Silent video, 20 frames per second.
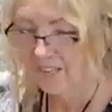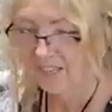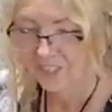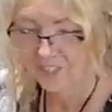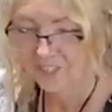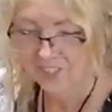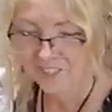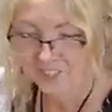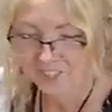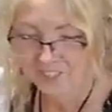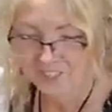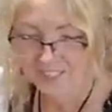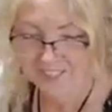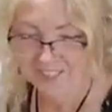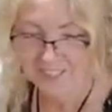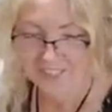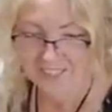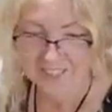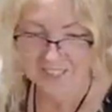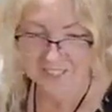just looking
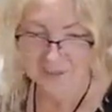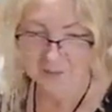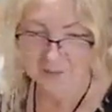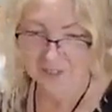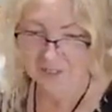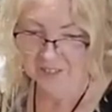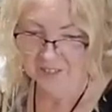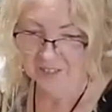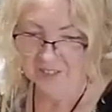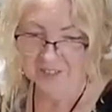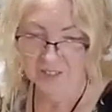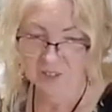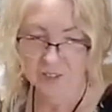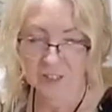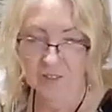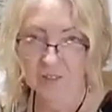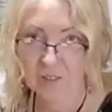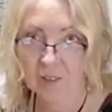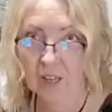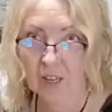at the time here.
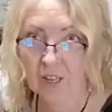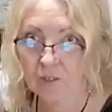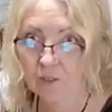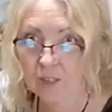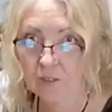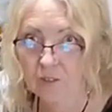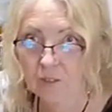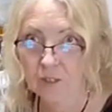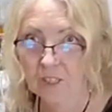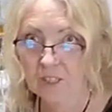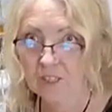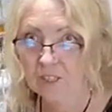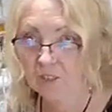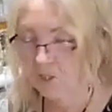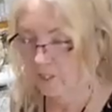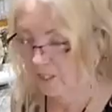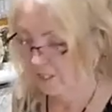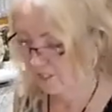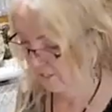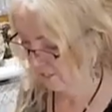I drive you guys
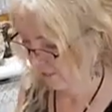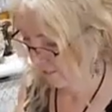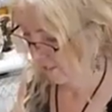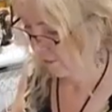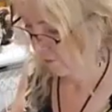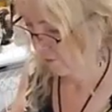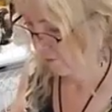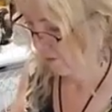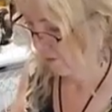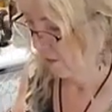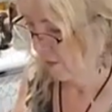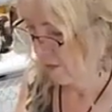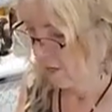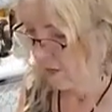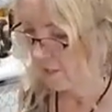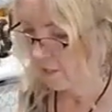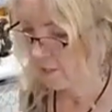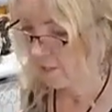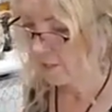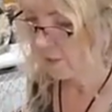crazy, I know.
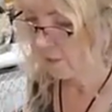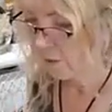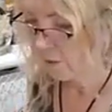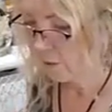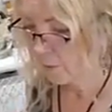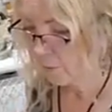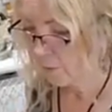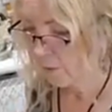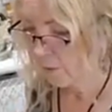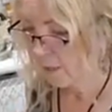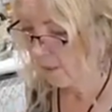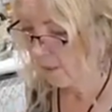So